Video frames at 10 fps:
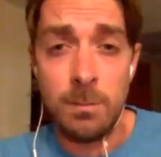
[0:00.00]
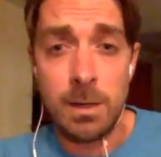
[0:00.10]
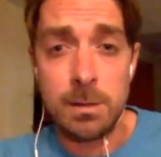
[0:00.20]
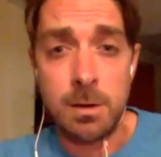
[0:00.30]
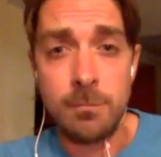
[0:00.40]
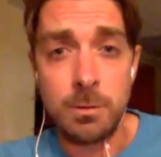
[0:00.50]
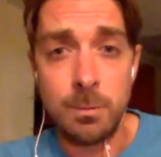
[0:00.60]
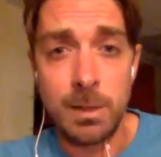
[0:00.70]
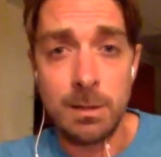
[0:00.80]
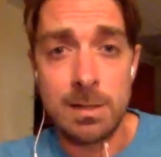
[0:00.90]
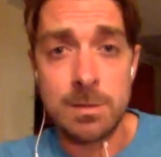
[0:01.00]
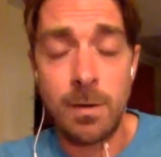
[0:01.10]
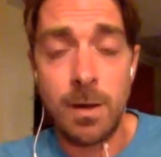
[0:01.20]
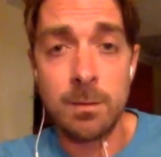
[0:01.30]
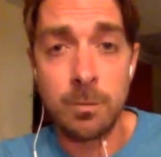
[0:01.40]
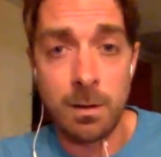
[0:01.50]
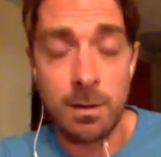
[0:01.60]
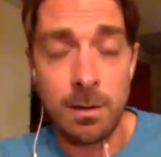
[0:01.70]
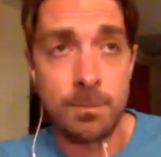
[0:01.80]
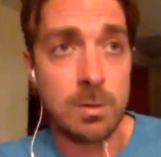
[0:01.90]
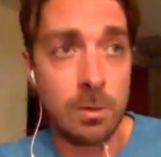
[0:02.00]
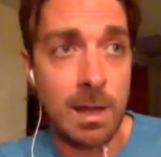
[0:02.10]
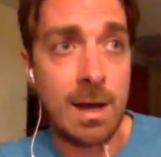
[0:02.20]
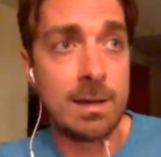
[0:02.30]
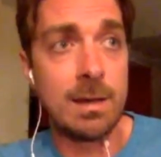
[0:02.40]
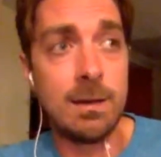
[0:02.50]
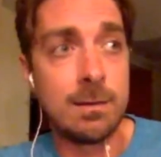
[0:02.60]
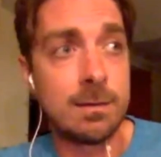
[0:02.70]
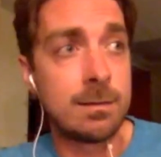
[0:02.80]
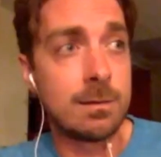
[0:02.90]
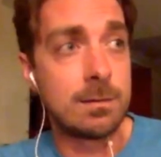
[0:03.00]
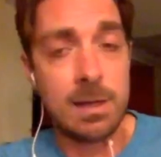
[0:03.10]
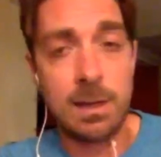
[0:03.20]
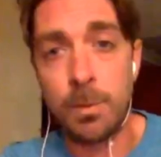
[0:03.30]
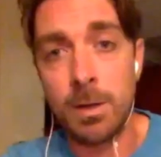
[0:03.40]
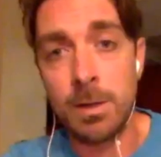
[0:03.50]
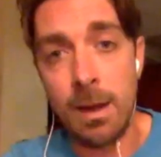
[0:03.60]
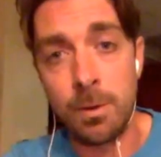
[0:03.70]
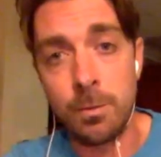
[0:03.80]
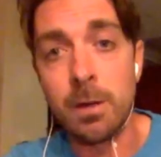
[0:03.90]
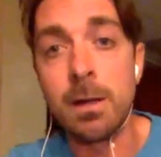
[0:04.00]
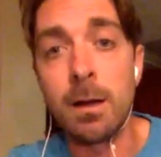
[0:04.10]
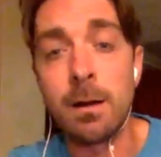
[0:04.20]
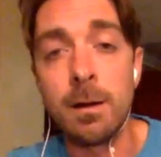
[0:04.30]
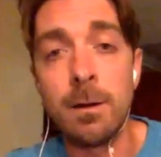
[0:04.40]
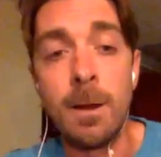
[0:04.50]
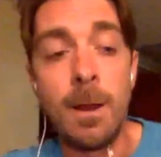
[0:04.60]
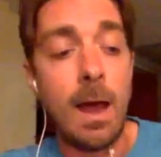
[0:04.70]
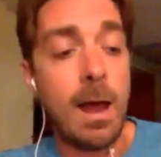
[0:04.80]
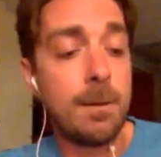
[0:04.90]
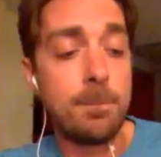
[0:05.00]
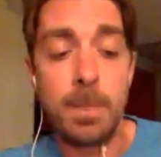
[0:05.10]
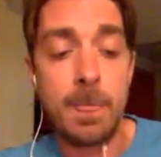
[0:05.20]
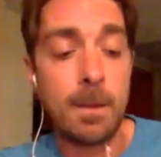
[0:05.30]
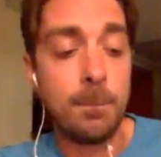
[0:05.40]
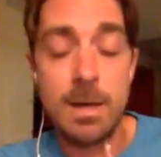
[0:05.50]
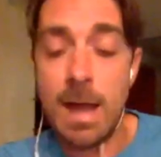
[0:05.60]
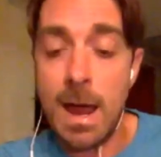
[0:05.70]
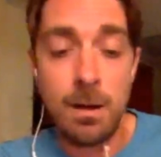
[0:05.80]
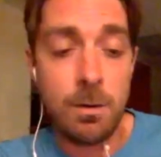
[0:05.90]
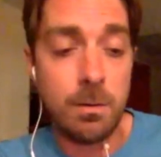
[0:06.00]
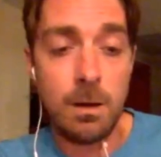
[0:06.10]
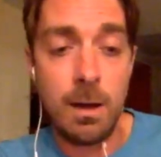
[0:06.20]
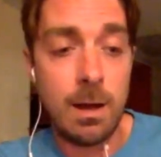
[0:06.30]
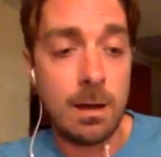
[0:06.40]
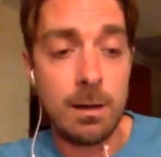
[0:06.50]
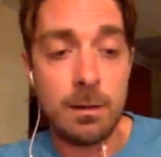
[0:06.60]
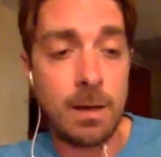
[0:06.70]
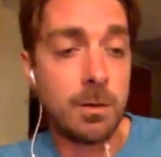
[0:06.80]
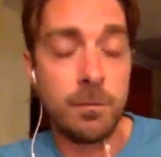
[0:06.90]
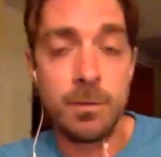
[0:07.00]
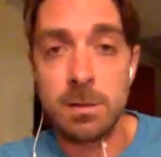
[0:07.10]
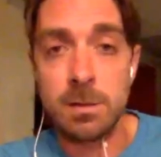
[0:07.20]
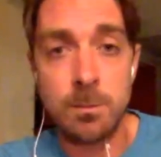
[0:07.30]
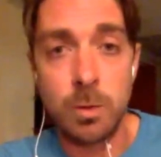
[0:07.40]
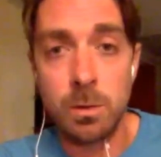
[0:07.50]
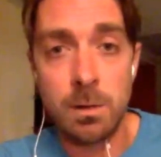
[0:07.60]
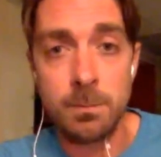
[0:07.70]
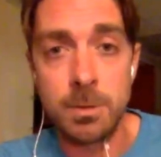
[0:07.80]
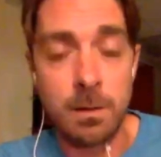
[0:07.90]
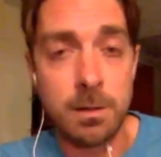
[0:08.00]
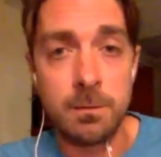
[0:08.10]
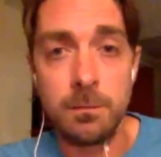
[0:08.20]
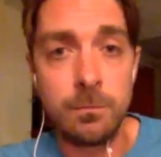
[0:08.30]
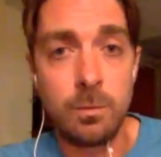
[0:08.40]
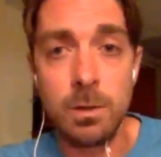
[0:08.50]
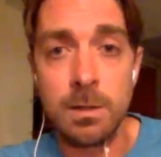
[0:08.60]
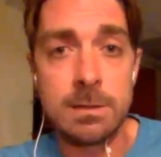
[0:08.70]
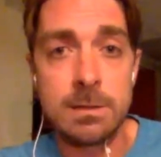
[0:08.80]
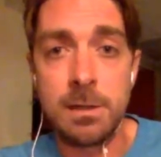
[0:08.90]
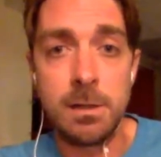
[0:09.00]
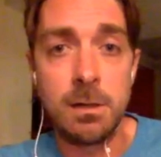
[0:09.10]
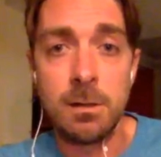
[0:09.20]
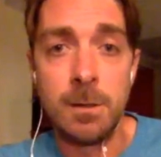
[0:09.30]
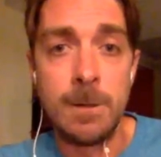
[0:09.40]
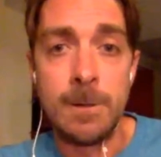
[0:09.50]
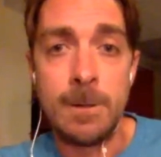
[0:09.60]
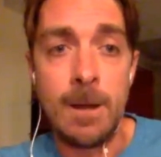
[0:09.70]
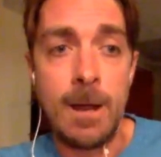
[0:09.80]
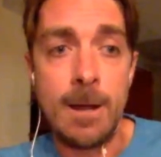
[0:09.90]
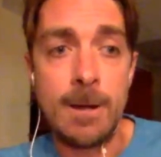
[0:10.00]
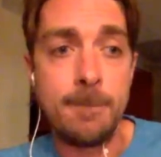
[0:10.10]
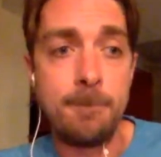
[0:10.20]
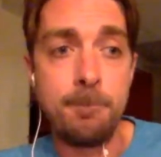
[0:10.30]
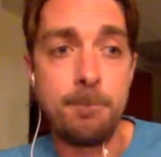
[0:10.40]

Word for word: made travel a bit less fun, I'm so glad I didn't skimp on that when we were younger. But now, I don't know if it's because I'm older, I'm turning 40 this year. I